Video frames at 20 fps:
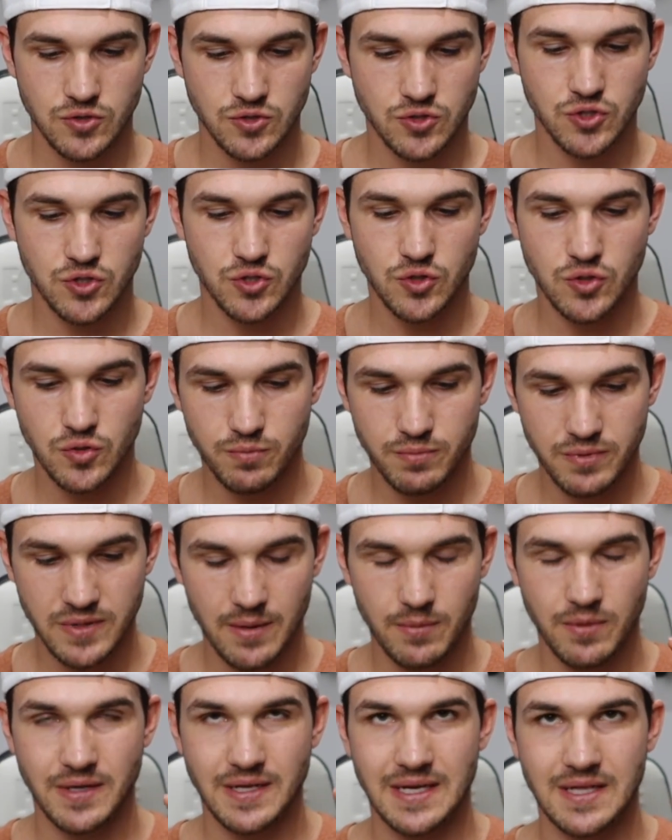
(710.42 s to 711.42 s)
to be
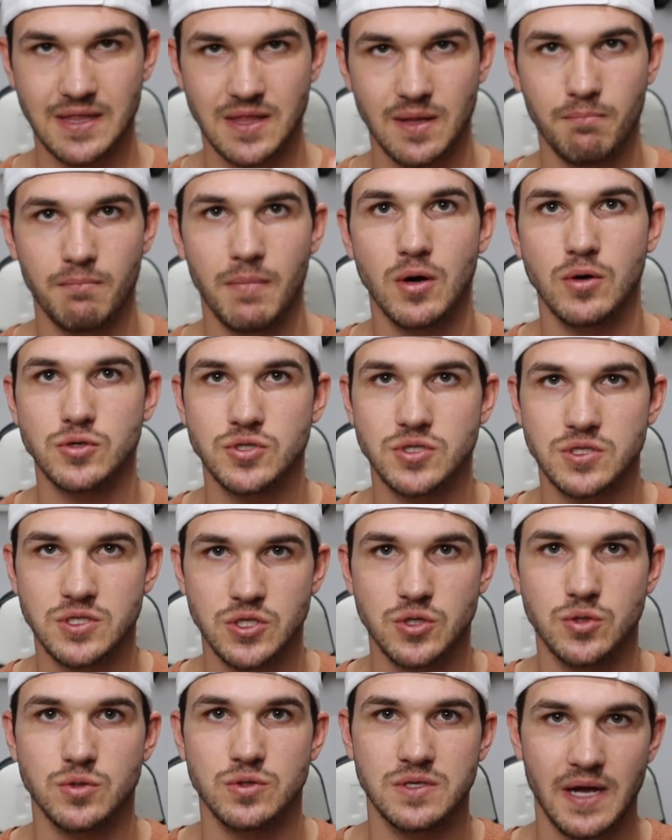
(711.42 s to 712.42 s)
able to get the most
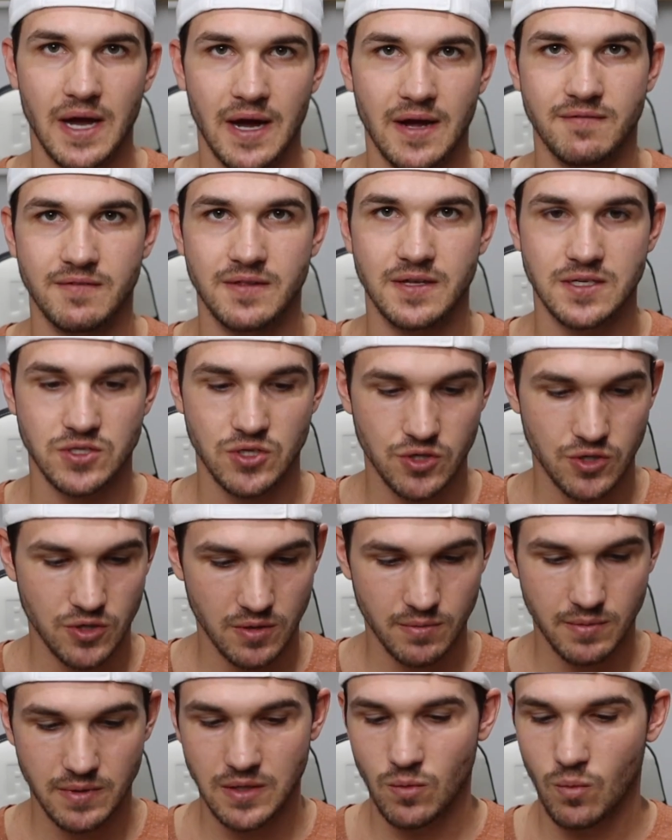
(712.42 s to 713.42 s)
use out of these? Are you going to
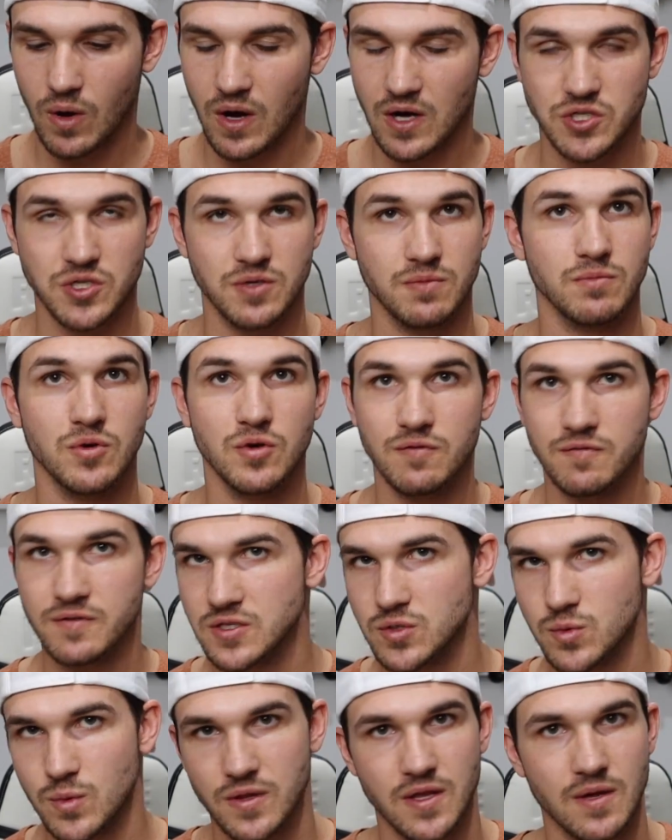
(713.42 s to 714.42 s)
be watching movies
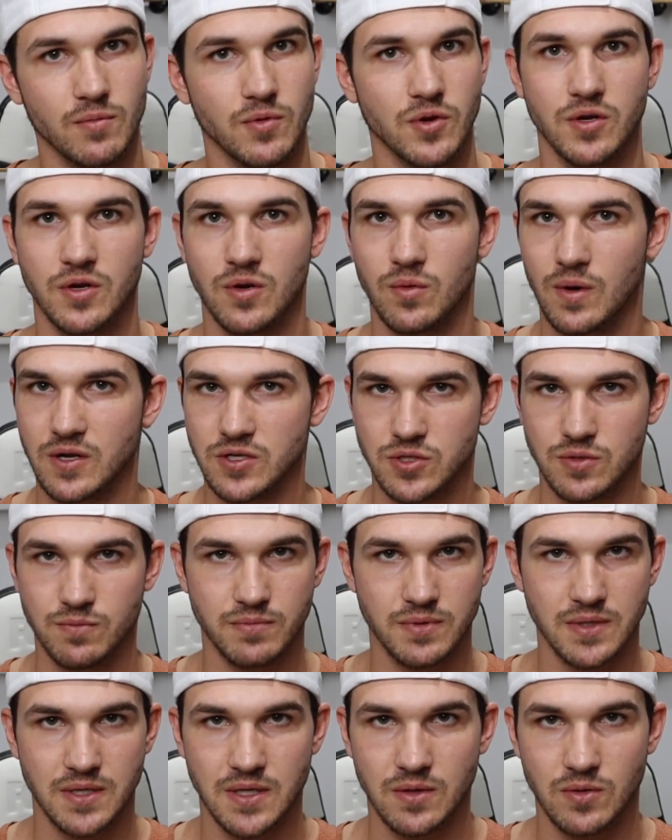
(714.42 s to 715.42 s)
with them? Are you going to
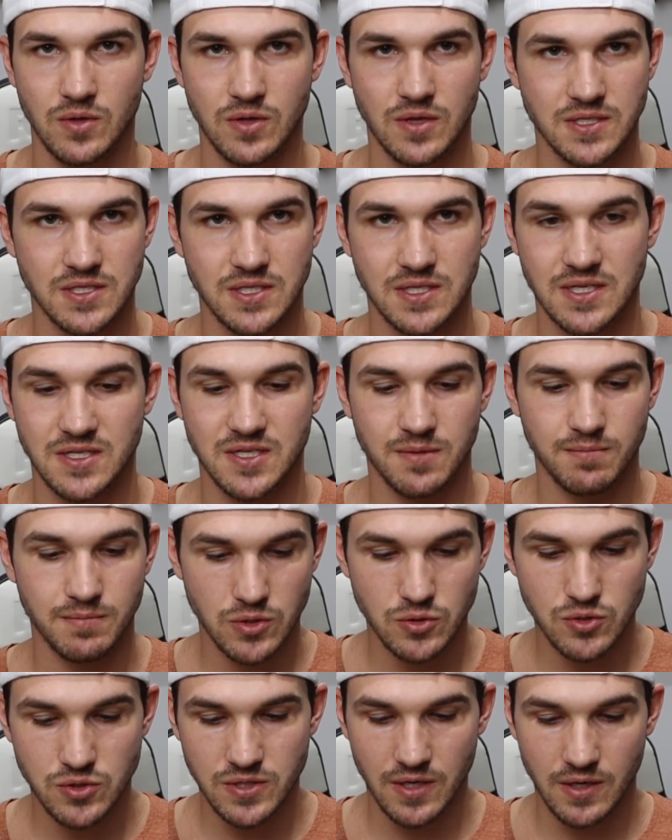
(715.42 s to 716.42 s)
be listening to
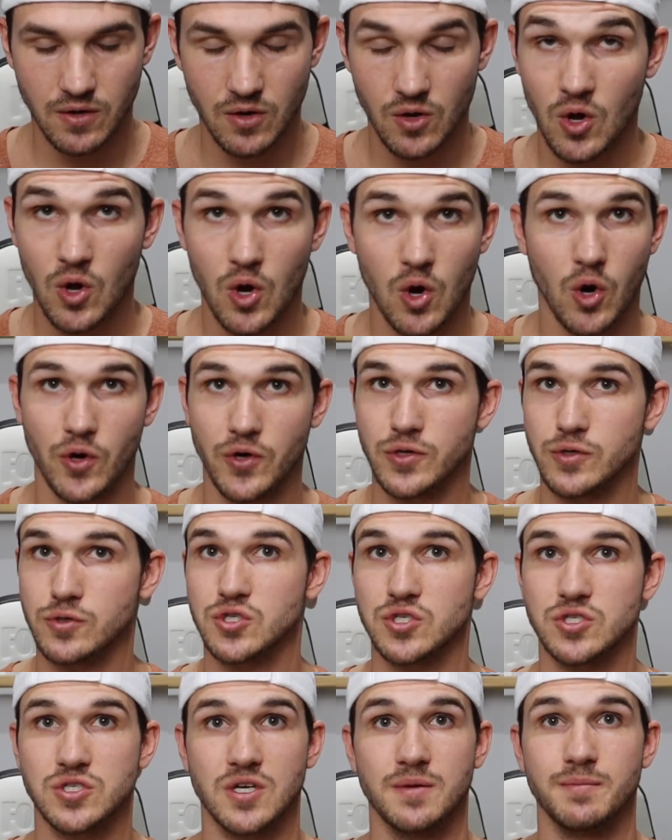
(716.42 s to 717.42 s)
music? Or are you
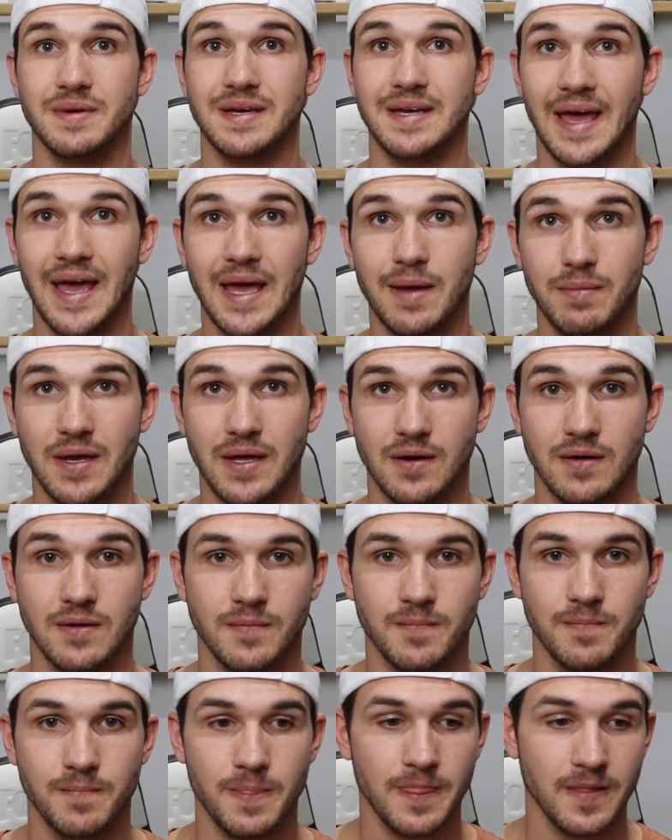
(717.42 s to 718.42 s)
just going to be gaming?
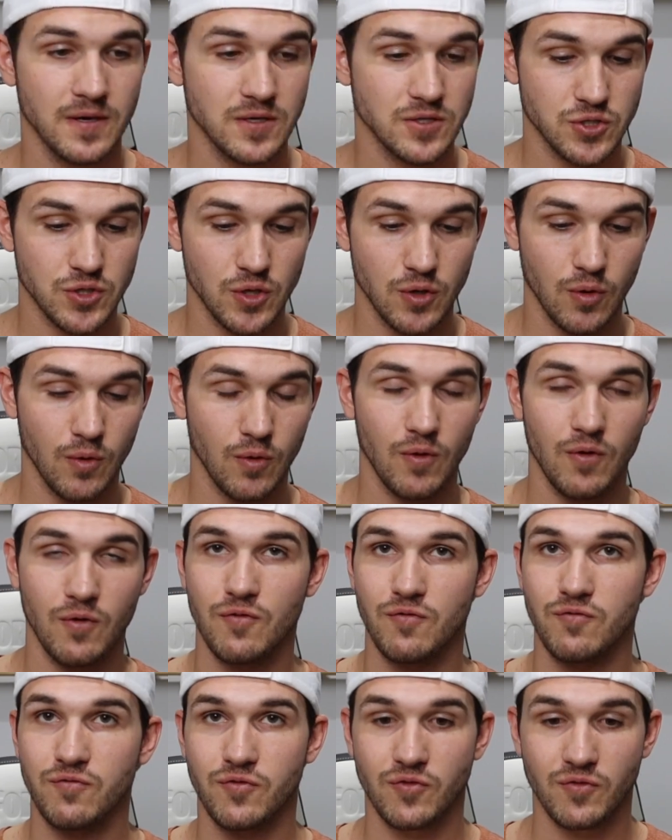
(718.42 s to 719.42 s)
So
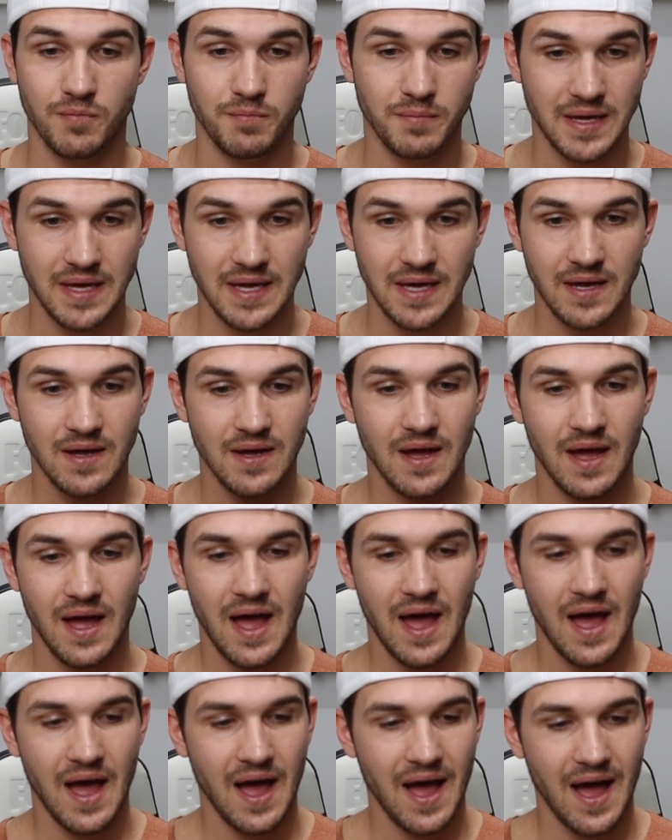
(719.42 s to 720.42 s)
for me,
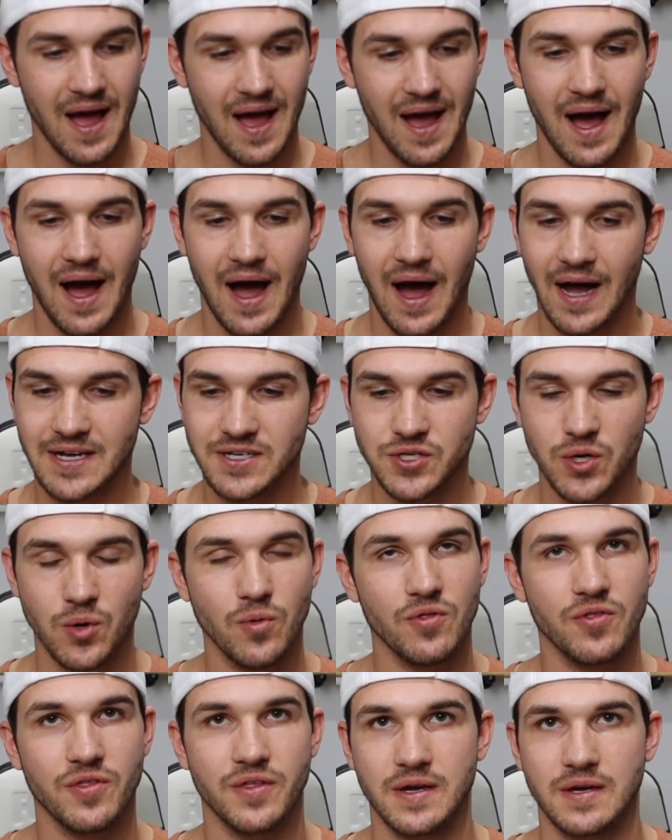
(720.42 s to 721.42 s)
I don't
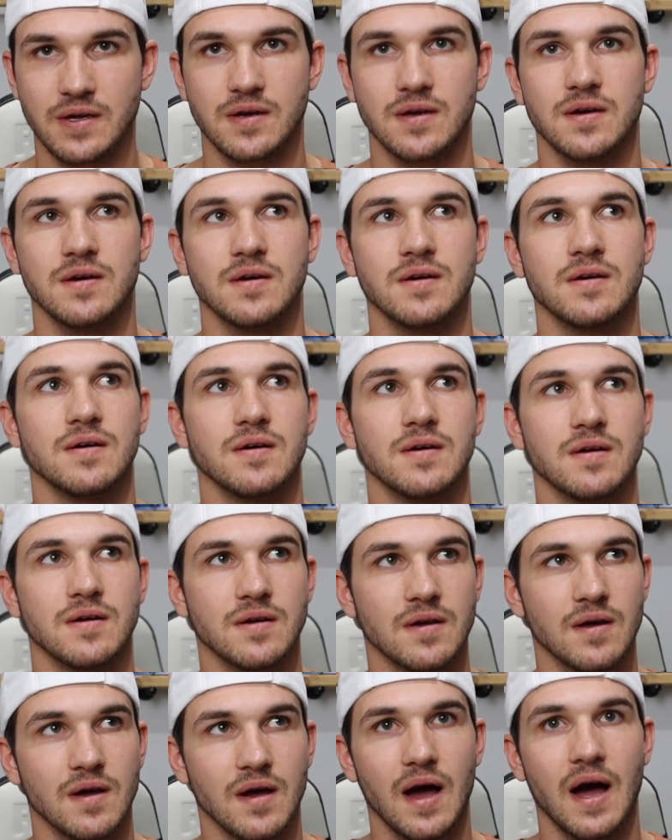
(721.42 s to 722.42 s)
think
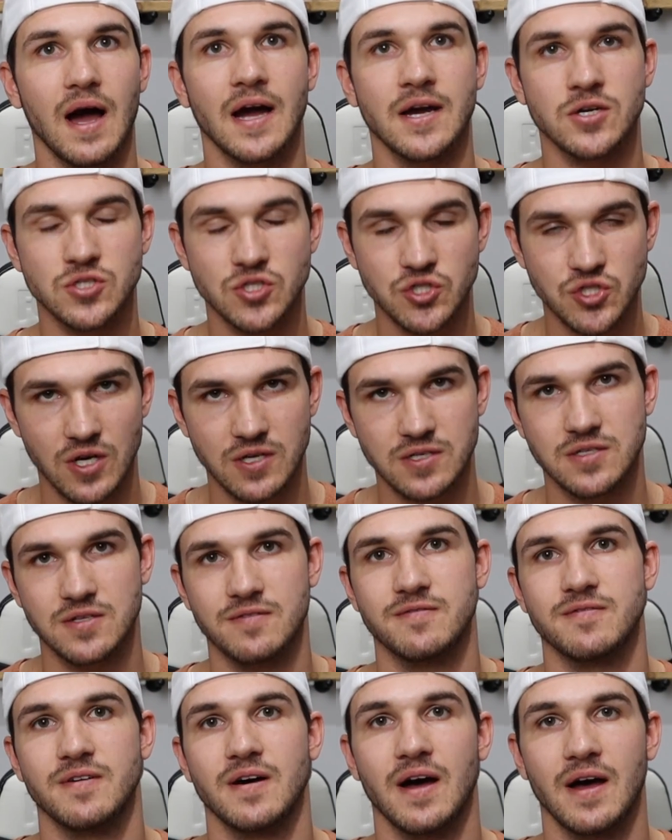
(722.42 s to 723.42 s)
I could
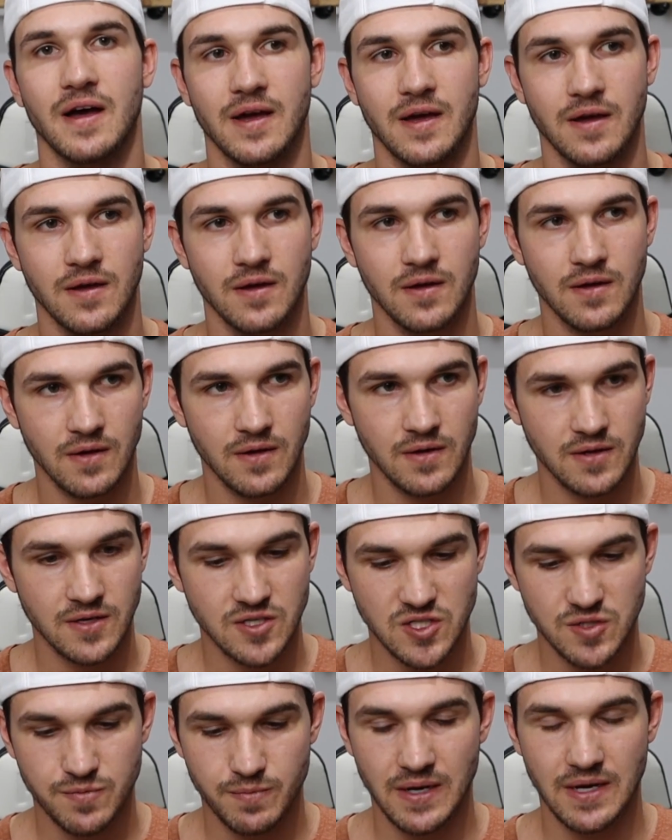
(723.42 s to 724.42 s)
justify
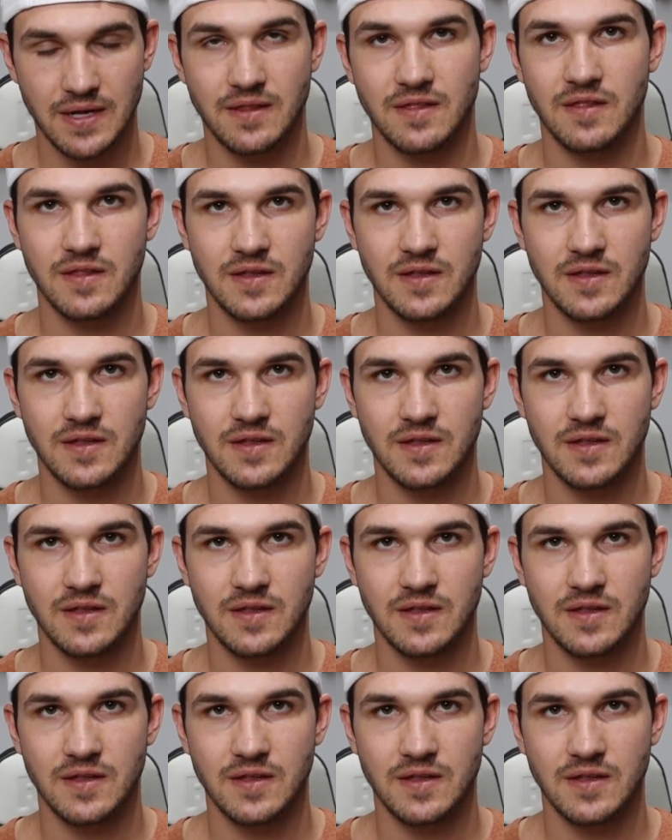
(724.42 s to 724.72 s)
spending